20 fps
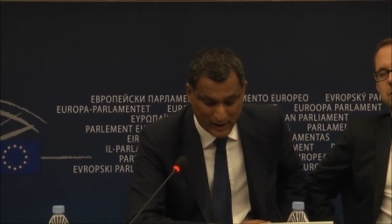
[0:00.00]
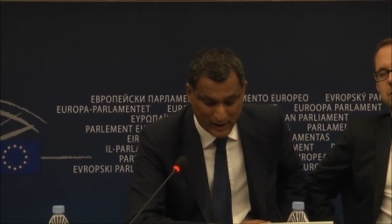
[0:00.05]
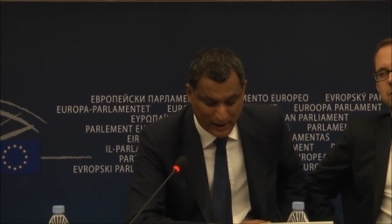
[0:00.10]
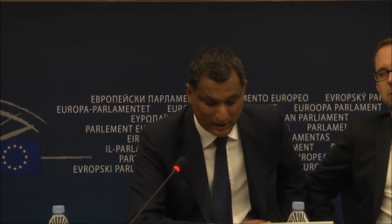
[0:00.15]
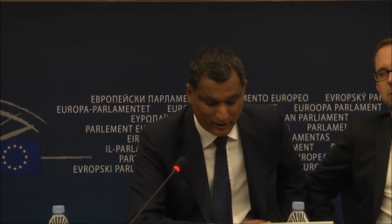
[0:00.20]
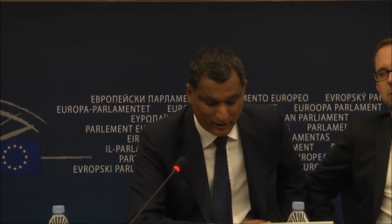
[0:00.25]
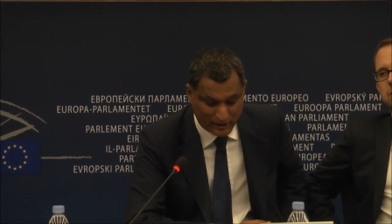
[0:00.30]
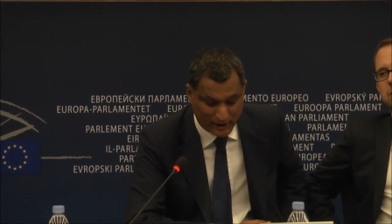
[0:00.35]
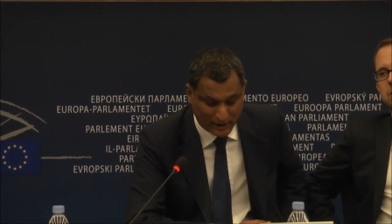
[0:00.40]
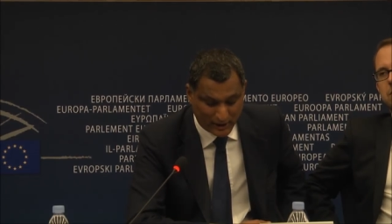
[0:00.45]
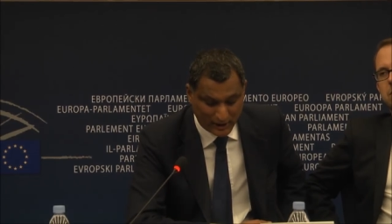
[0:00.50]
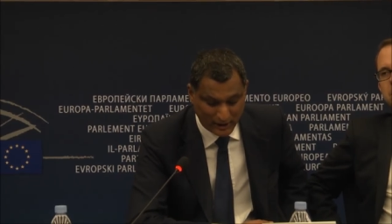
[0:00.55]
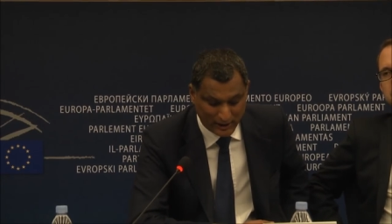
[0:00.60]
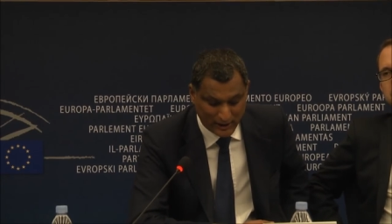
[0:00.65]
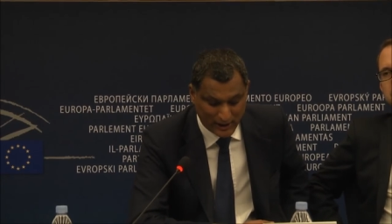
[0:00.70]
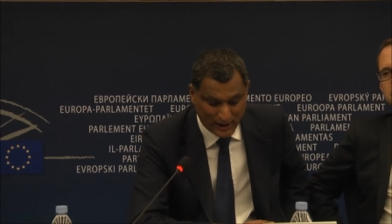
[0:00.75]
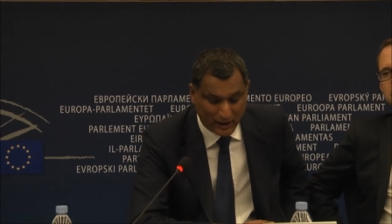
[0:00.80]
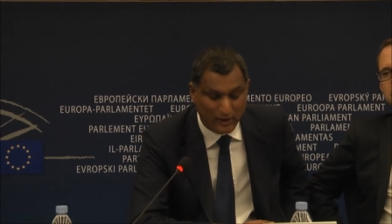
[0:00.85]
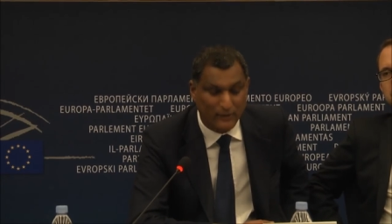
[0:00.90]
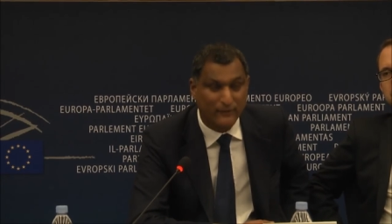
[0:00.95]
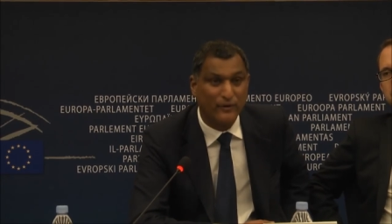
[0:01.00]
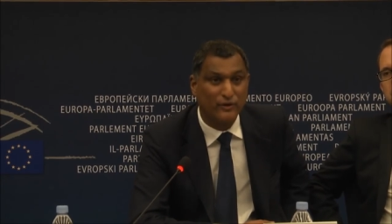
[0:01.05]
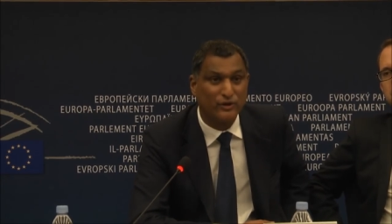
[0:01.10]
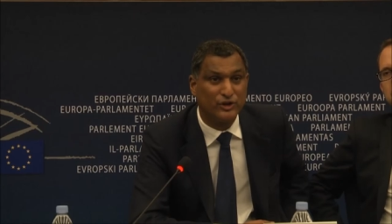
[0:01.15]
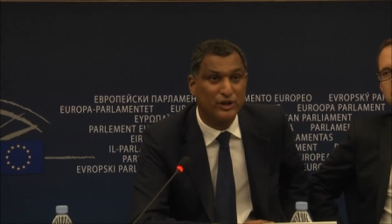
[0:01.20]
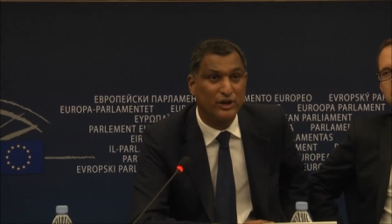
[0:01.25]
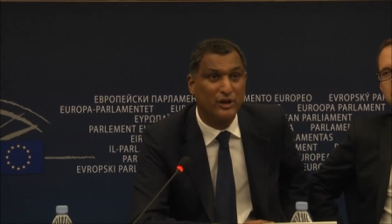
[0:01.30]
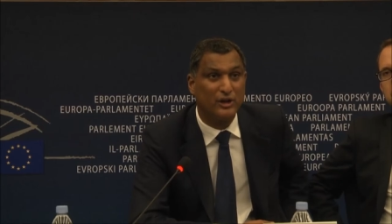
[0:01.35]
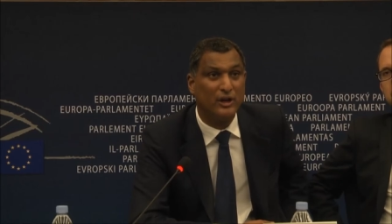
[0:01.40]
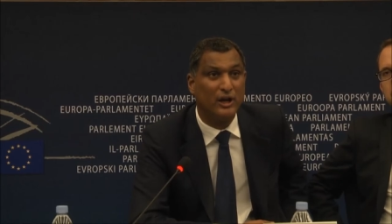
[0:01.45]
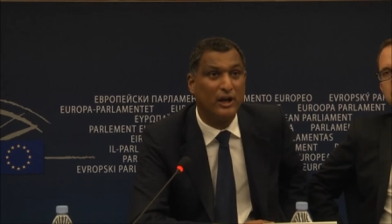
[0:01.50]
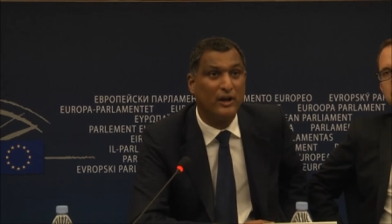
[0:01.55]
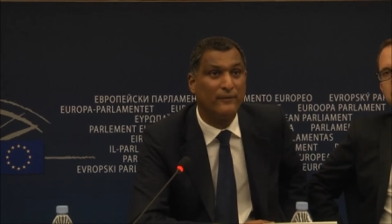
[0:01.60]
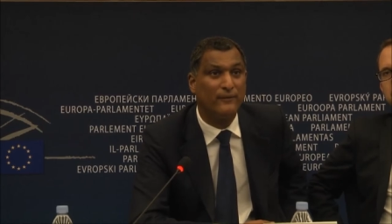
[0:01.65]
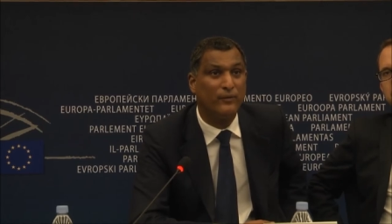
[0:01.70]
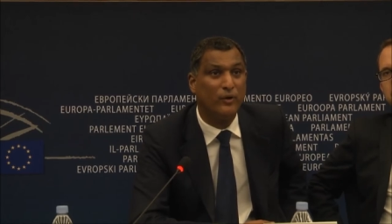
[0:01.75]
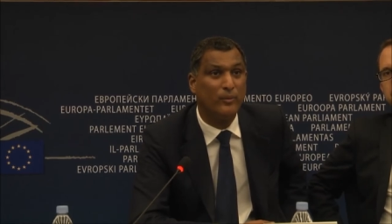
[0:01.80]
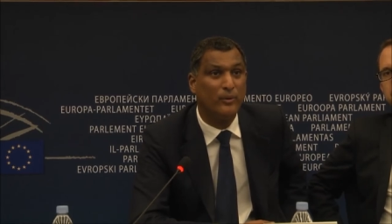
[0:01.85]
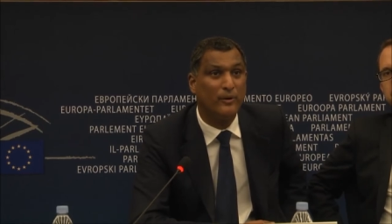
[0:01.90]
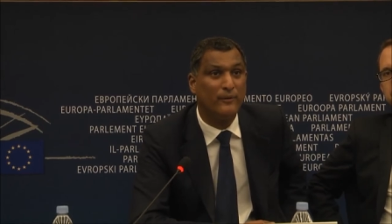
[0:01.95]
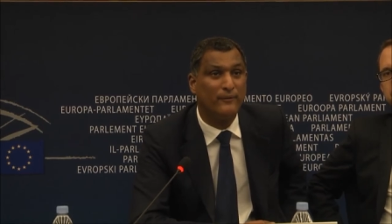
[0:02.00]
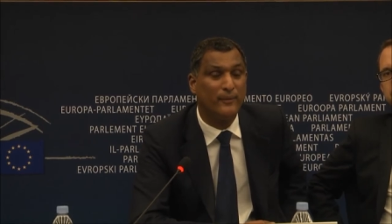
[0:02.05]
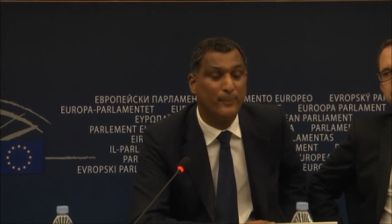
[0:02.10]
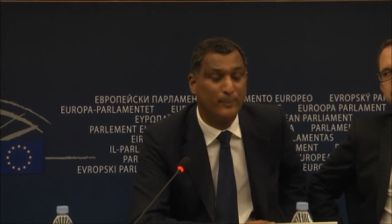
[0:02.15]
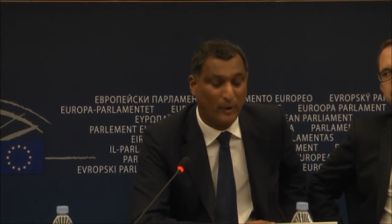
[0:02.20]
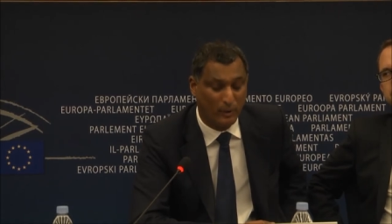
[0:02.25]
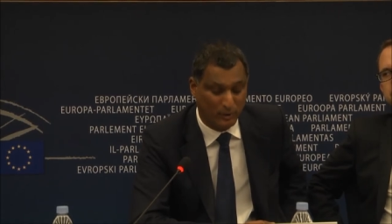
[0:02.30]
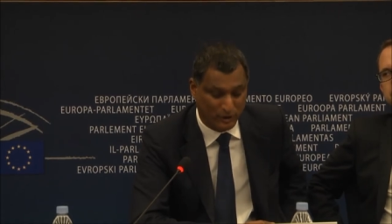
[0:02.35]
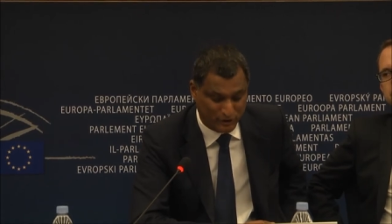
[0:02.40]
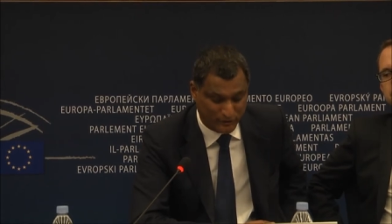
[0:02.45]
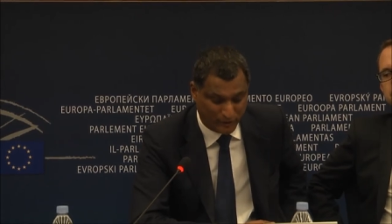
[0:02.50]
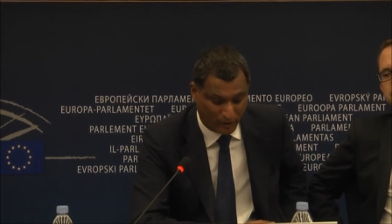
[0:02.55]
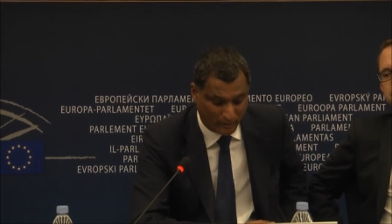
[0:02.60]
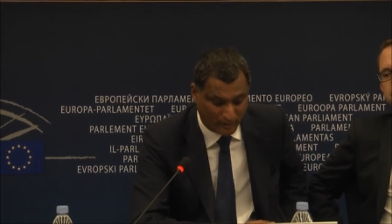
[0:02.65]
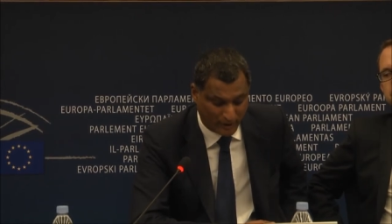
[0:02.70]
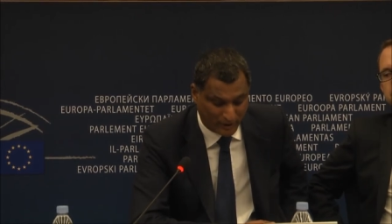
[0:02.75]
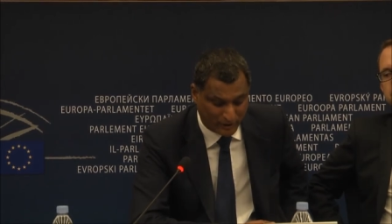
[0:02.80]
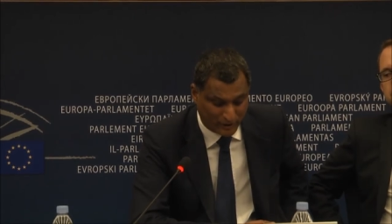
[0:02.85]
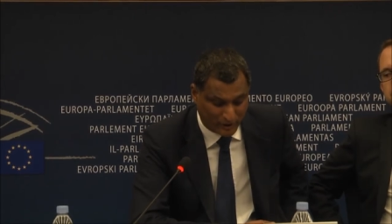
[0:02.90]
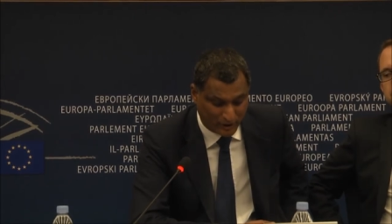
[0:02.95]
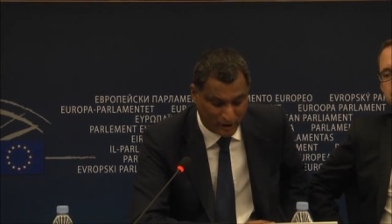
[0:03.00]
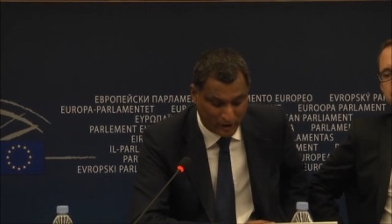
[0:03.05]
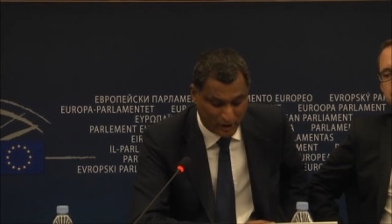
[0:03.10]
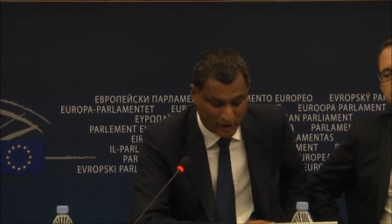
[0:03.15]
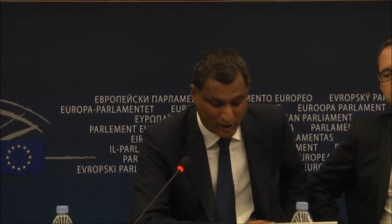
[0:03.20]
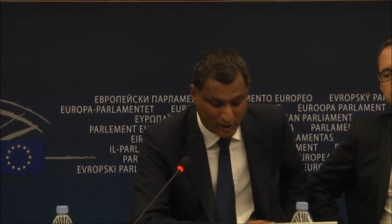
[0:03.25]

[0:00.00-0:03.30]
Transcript: And secondly, Anna Fotyga, a former Polish foreign minister,